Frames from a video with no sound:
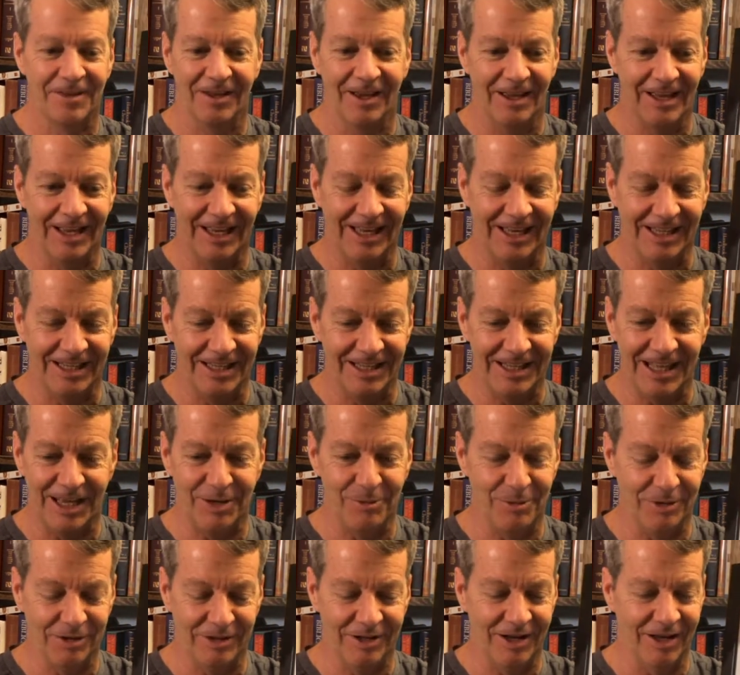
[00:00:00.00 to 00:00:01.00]
And they
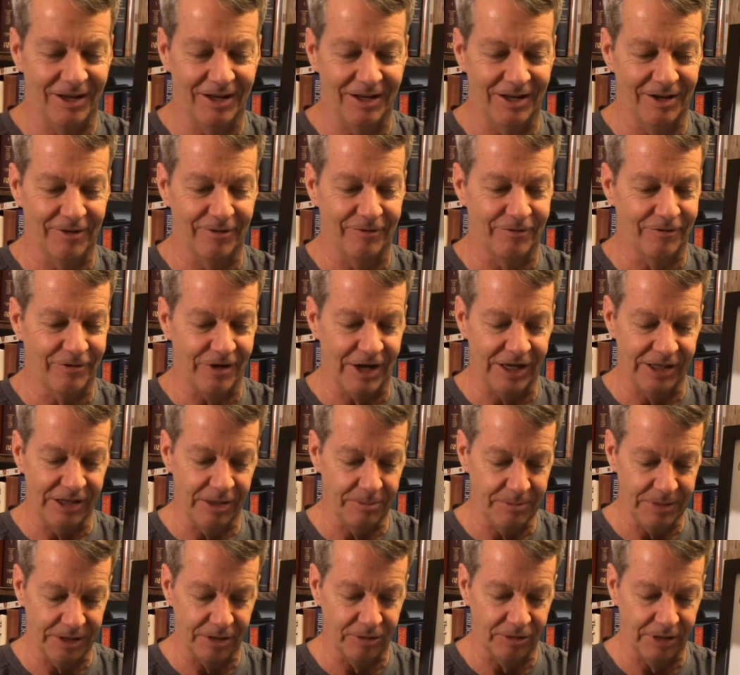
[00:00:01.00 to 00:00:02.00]
would uh, find the
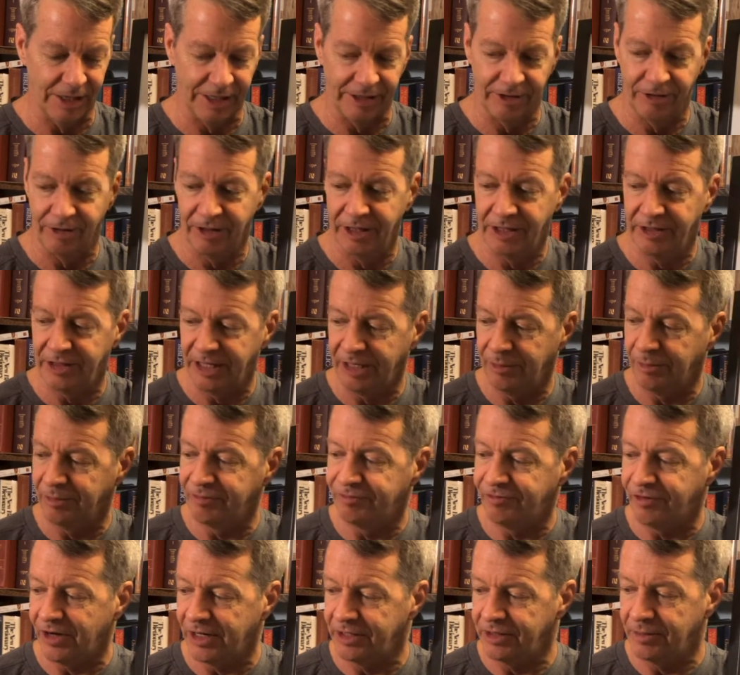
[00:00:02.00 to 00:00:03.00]
middle letter, and they would
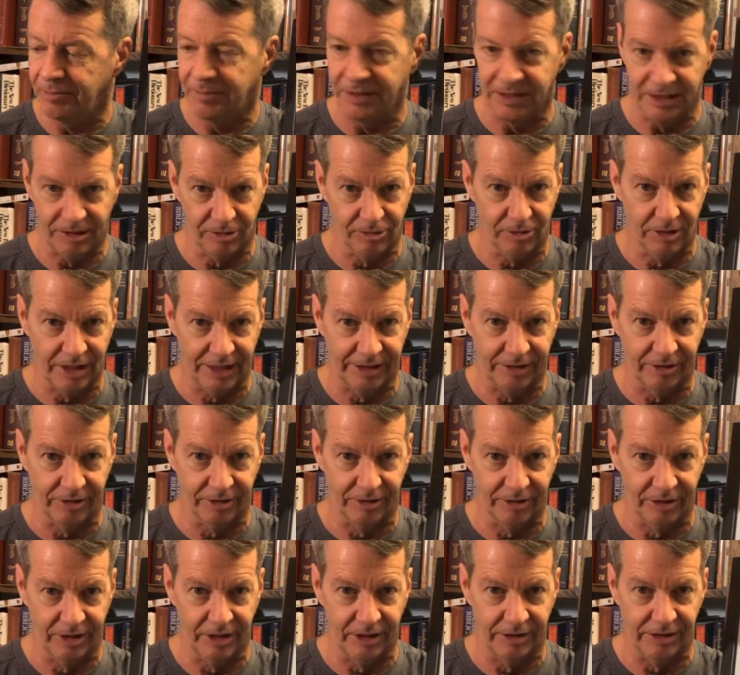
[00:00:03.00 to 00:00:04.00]
find the middle letter
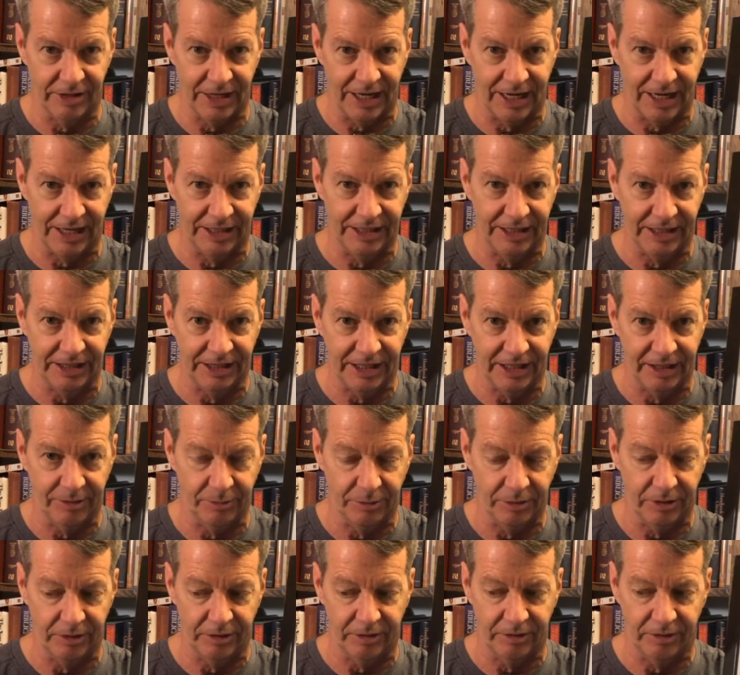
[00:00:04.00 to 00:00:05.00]
in that, and they
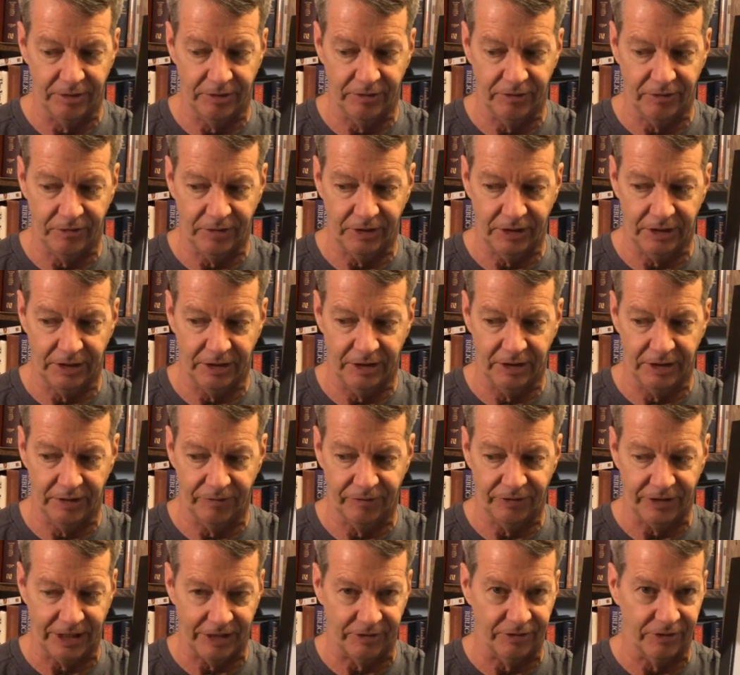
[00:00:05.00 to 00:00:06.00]
would see if
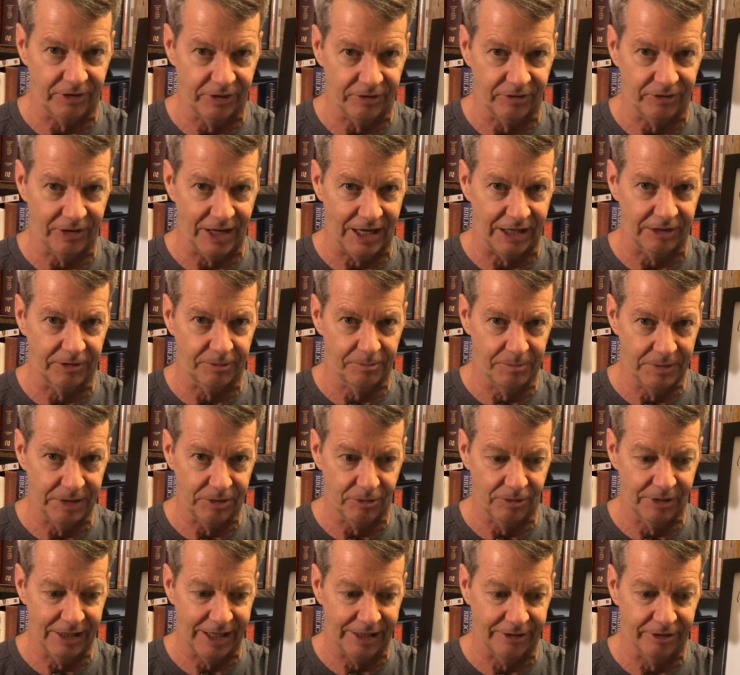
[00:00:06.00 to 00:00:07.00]
that's exact
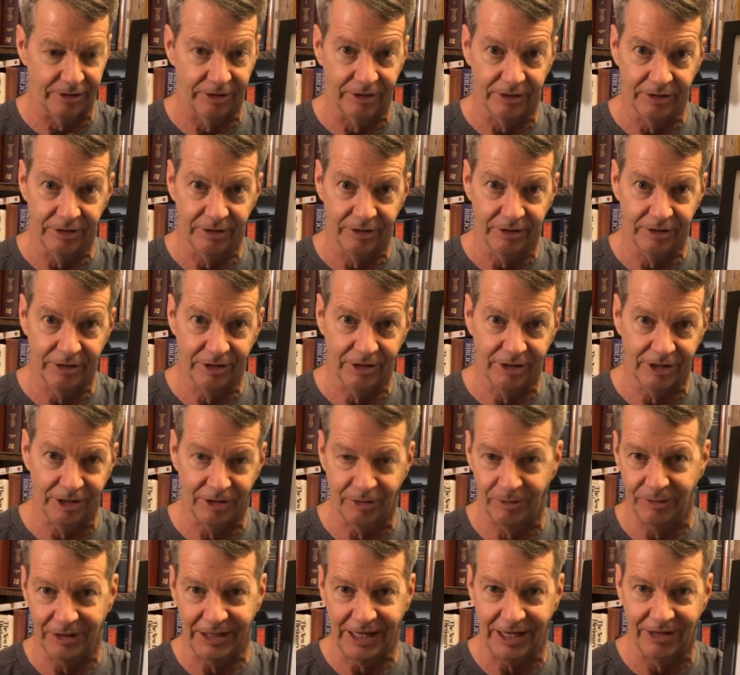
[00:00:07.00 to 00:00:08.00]
middle letter. You know, they
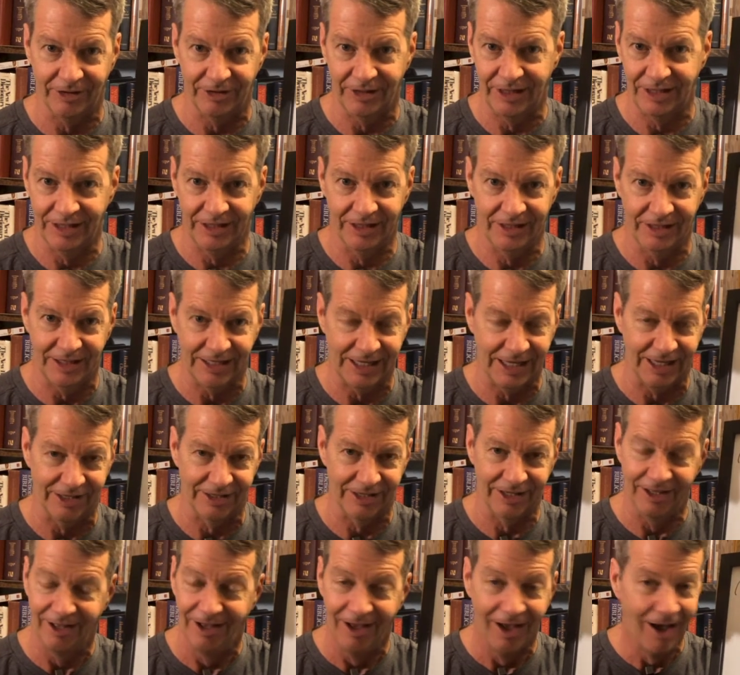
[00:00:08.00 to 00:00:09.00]
would count in and
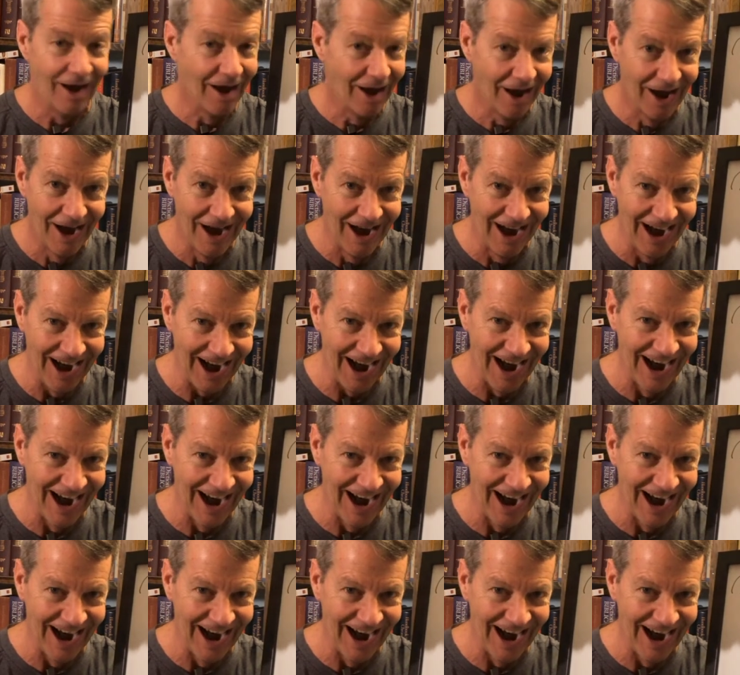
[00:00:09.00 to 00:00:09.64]
count out.